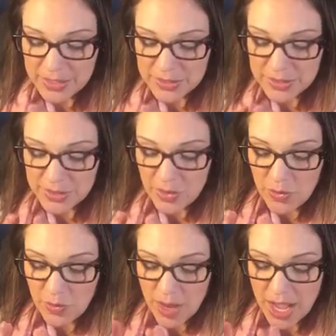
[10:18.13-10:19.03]

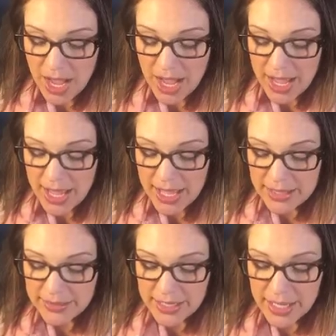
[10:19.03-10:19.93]
So
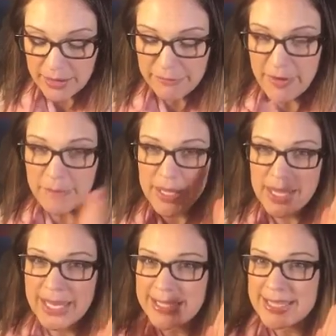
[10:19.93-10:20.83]
I think from
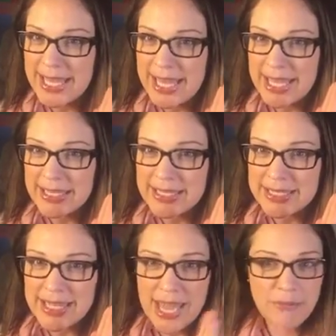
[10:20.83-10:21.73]
beginning to
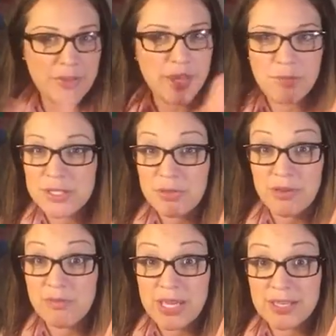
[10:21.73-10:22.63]
end, everything was
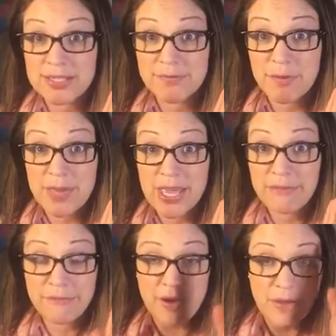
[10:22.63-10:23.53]
3 weeks for me,
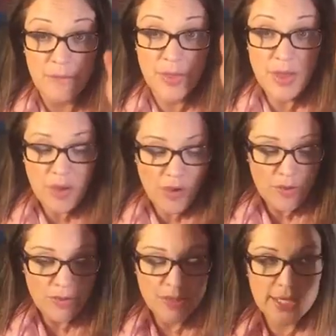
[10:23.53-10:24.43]
from
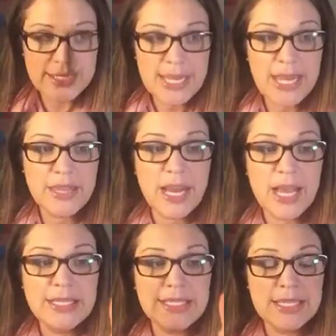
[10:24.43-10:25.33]
the day that
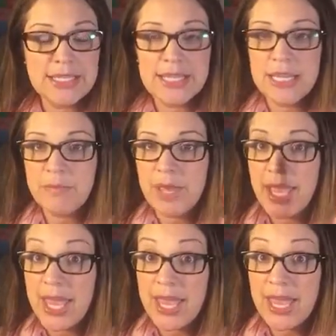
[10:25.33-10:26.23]
I sent in my,
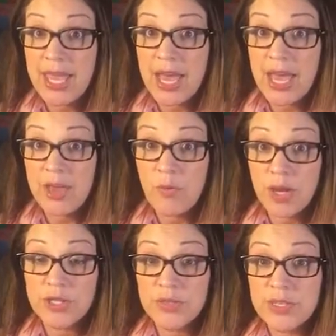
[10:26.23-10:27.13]
hey, I
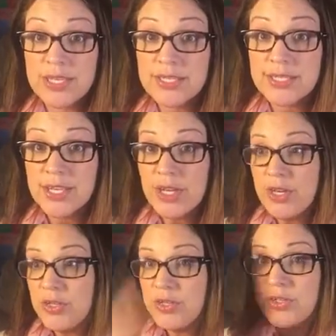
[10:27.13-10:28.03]
want to do this,
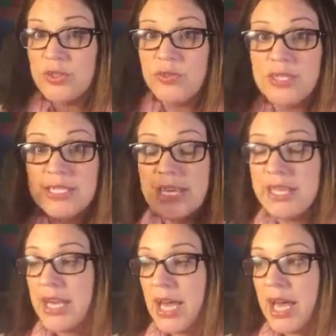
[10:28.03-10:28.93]
to the
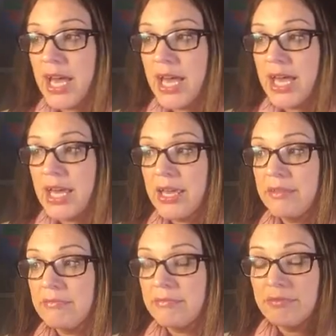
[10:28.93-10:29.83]
day that
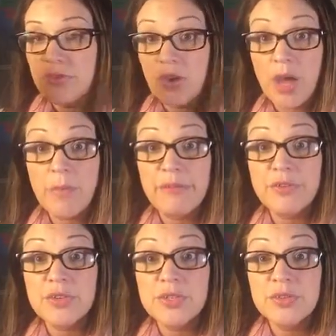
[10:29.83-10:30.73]
I got my
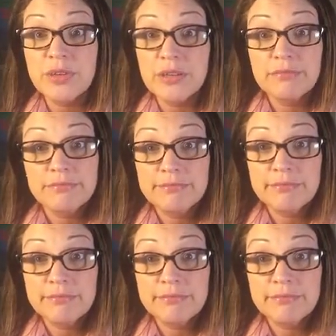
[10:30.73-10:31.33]
first student.